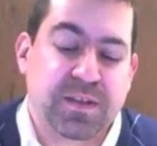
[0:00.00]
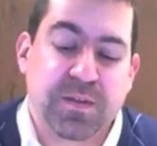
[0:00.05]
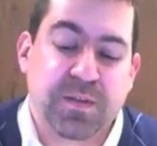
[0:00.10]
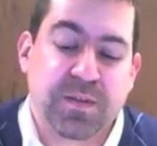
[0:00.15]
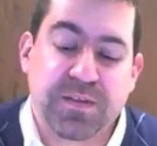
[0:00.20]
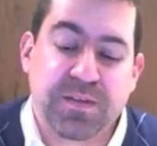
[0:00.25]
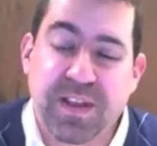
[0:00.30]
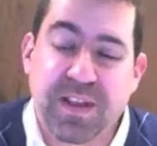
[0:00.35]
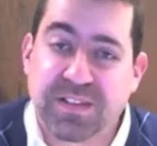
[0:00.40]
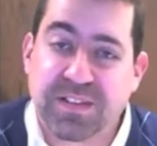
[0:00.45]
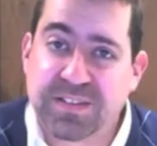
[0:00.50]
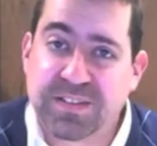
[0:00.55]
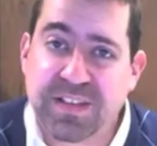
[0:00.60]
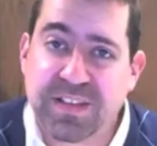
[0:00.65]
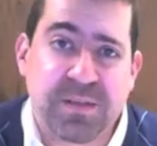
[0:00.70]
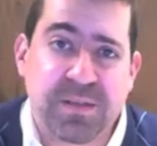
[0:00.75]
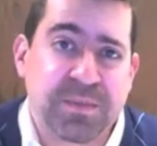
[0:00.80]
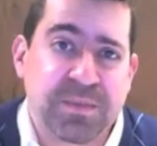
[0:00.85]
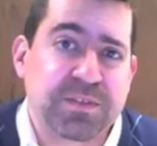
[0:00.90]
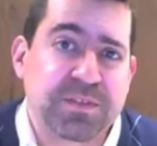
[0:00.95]
With that
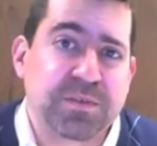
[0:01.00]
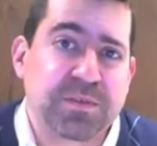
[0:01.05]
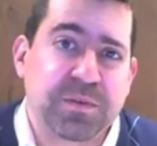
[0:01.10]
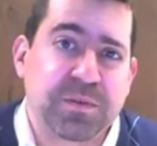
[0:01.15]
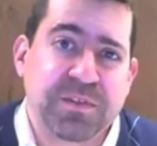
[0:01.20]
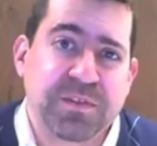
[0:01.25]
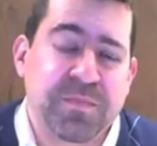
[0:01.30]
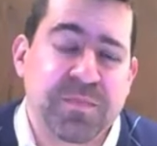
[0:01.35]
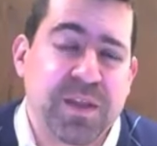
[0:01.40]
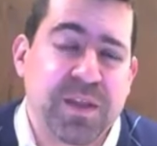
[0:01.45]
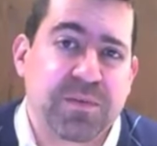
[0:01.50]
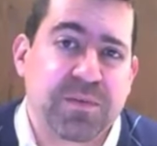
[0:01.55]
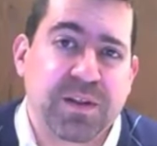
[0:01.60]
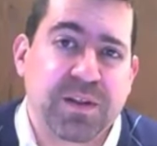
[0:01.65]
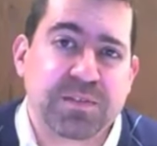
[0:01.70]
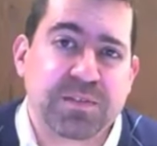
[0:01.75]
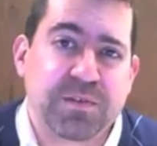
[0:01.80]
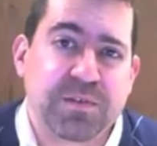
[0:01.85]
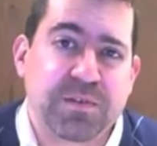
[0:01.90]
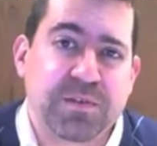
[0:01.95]
said, I mean, schools have made
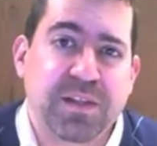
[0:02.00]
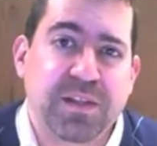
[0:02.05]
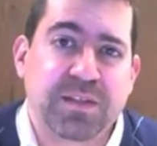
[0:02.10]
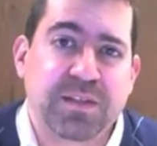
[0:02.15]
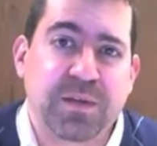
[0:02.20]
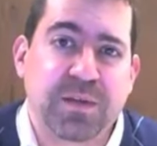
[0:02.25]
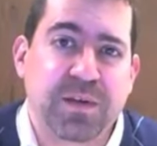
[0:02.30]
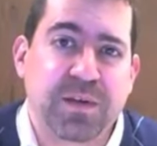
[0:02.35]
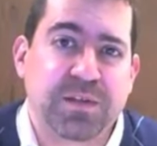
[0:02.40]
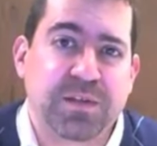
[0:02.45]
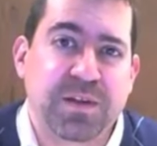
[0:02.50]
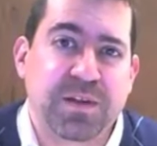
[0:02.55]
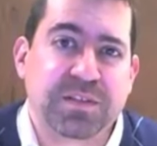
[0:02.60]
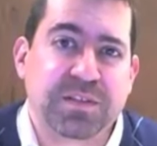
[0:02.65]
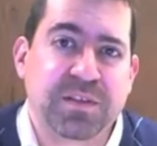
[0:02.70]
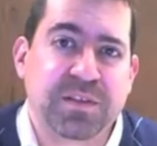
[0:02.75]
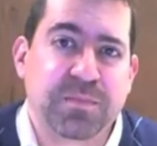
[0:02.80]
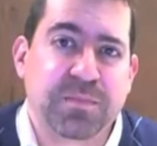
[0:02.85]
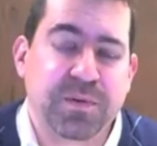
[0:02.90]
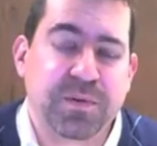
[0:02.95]
great strides toward
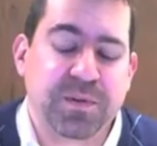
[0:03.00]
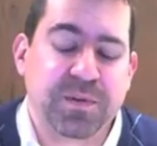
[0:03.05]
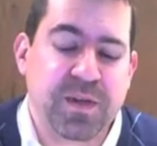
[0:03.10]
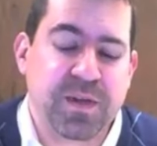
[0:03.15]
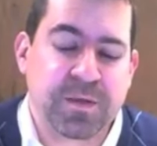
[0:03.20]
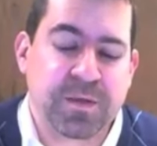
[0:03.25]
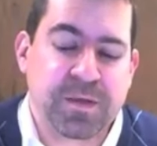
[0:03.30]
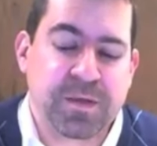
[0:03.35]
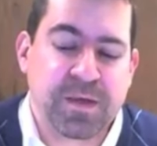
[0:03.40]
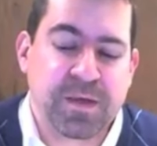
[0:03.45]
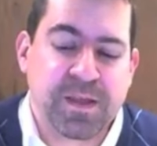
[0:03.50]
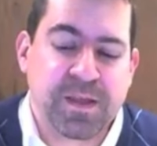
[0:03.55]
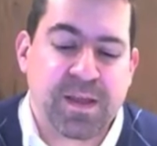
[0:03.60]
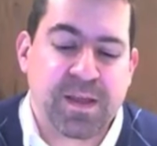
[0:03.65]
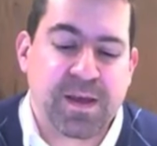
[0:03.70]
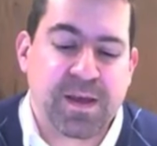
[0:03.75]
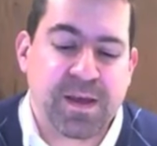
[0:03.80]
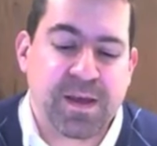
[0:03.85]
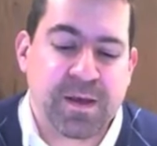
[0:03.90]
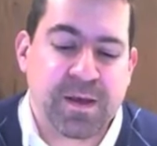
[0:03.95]
addressing bullying.
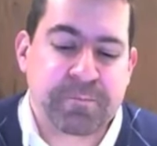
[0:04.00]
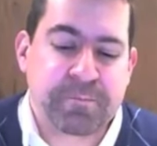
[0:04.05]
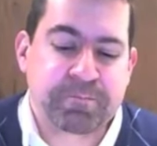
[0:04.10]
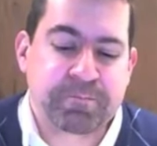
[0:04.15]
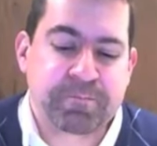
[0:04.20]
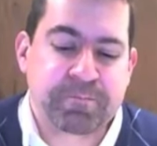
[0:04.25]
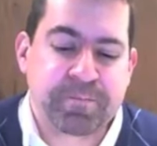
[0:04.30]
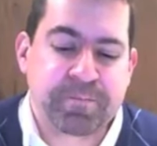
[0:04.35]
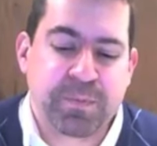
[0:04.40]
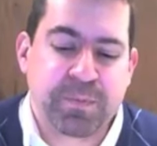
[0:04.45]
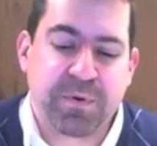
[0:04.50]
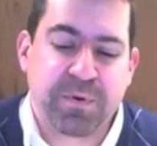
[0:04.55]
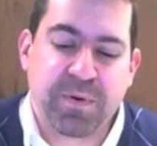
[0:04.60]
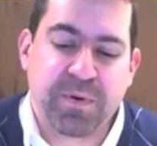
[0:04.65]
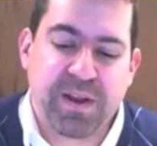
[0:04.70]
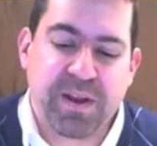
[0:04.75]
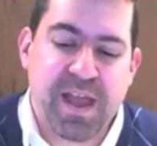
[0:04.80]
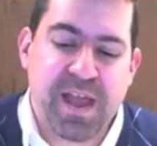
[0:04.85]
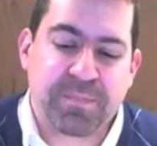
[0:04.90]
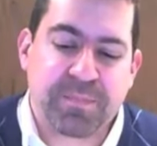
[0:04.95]
But
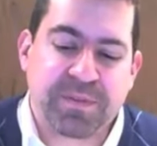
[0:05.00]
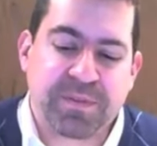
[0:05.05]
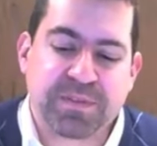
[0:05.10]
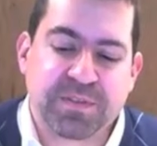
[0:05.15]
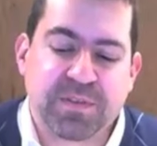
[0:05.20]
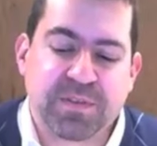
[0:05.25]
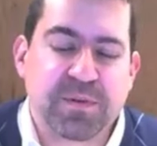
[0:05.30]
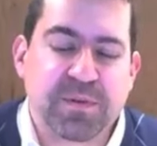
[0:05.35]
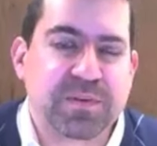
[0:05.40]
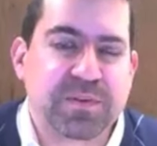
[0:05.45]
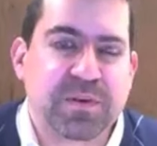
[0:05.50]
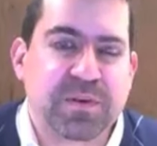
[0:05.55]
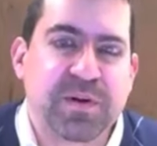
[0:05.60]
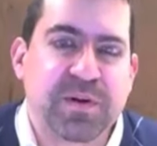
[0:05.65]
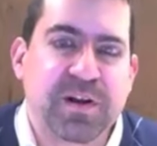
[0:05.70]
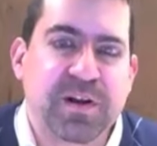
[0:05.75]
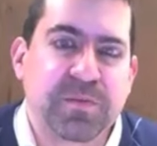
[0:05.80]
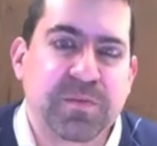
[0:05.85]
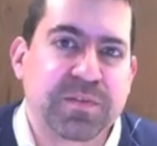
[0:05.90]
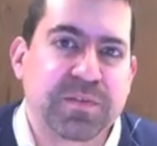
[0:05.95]
what happens, too, is there
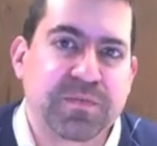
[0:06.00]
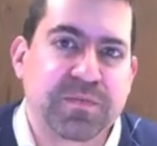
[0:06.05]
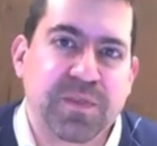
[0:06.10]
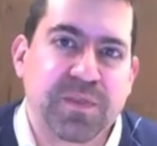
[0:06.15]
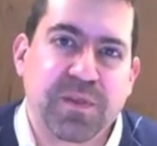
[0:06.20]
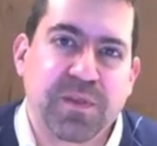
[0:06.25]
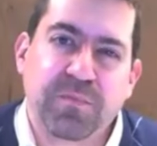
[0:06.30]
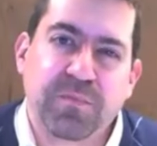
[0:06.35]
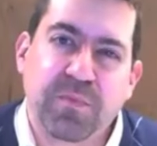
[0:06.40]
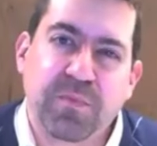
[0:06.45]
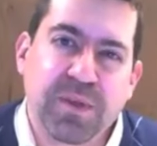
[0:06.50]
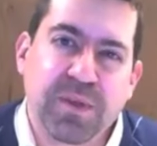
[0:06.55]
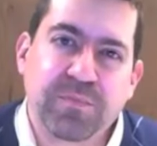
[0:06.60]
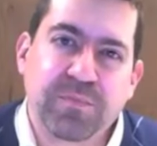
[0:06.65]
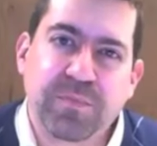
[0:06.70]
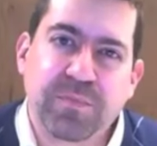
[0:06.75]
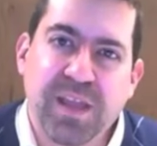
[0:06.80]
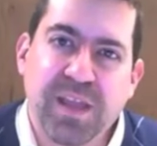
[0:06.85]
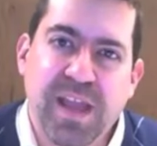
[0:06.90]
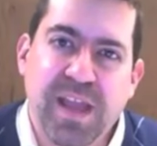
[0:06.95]
becomes a fear of, what
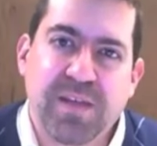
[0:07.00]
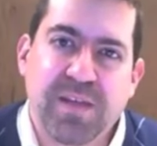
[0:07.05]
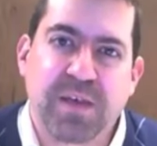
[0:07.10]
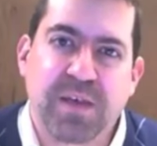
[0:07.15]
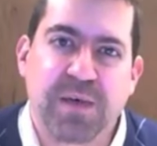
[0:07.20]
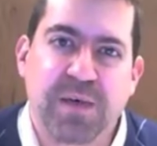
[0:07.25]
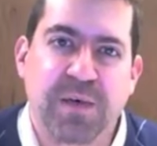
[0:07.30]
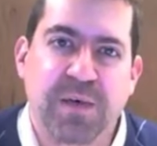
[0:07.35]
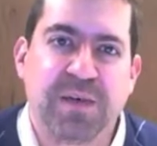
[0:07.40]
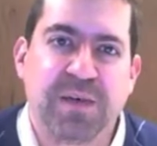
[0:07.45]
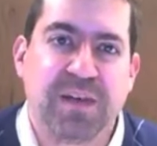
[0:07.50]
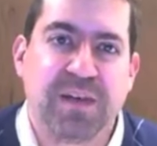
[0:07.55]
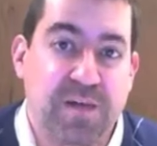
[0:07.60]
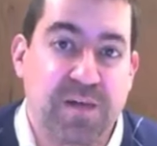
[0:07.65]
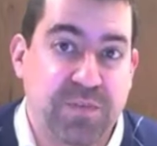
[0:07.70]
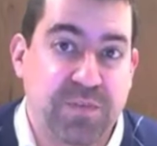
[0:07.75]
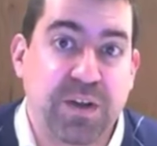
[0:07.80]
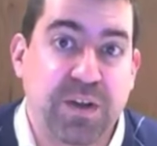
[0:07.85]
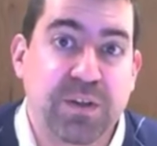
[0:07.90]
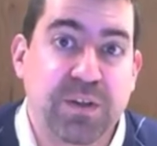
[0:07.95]
if we have
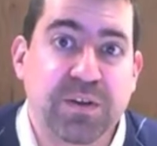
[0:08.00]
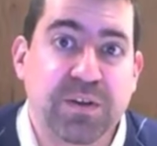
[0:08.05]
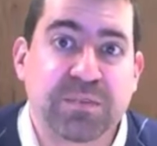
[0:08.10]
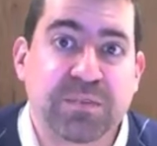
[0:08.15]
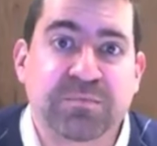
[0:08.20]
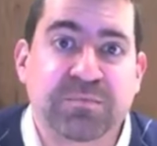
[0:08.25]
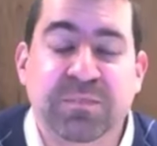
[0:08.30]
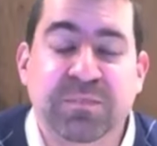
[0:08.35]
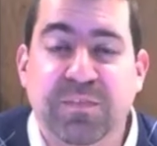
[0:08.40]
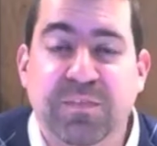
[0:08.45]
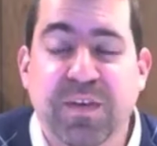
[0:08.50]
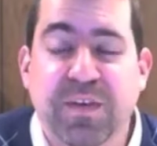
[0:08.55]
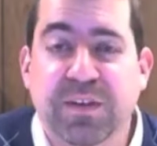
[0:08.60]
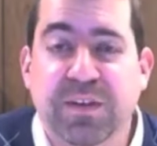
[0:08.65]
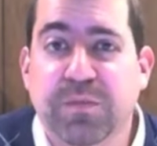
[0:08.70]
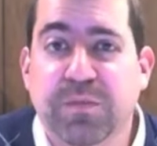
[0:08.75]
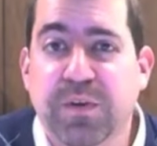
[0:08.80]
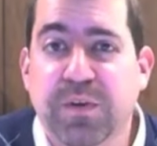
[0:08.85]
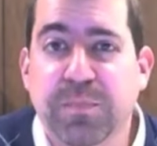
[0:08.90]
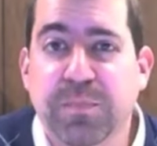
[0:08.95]
a very good,
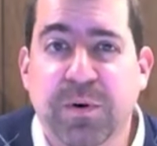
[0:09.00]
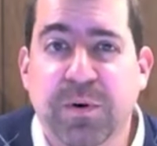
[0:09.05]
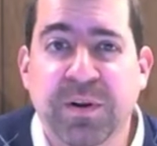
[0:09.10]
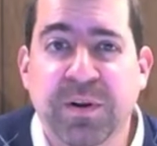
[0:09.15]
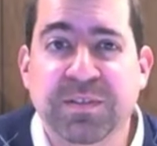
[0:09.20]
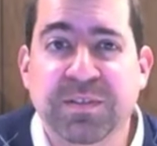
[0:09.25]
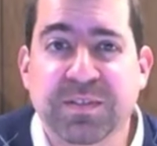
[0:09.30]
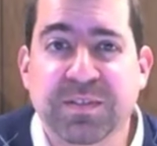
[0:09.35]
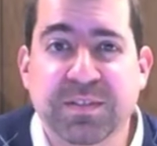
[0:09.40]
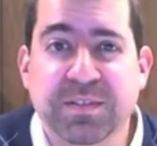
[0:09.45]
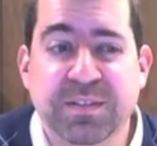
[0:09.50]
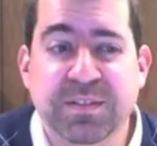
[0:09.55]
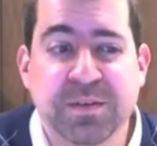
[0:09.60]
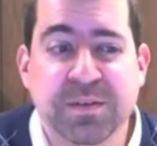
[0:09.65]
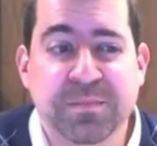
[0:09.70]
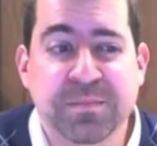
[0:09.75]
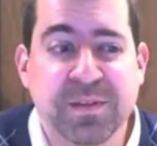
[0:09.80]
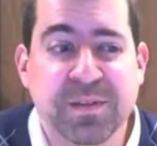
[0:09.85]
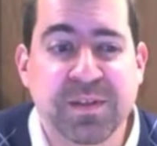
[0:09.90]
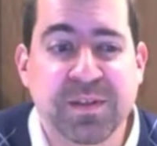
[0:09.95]
effective reporting
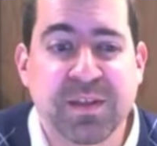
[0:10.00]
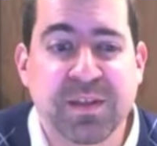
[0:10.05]
system,